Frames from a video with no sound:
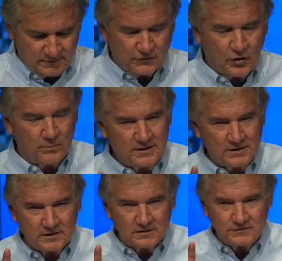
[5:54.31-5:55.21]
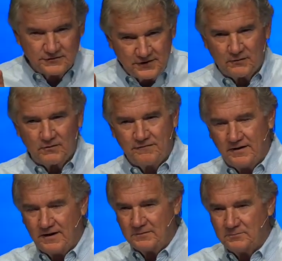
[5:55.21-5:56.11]
don't be
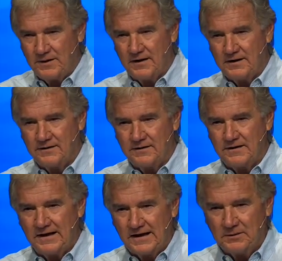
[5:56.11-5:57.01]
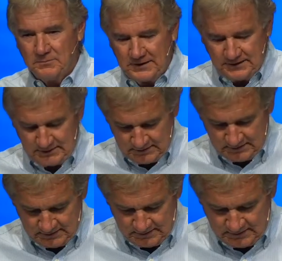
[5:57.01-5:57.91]
terrified by the enemy,
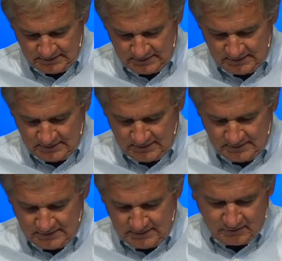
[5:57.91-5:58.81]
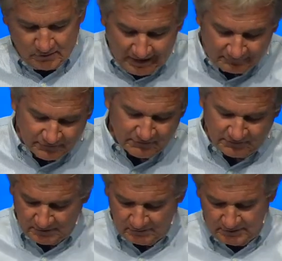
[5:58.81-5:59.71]
your
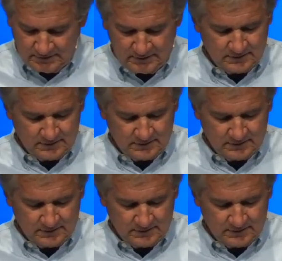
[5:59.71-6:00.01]
adversary.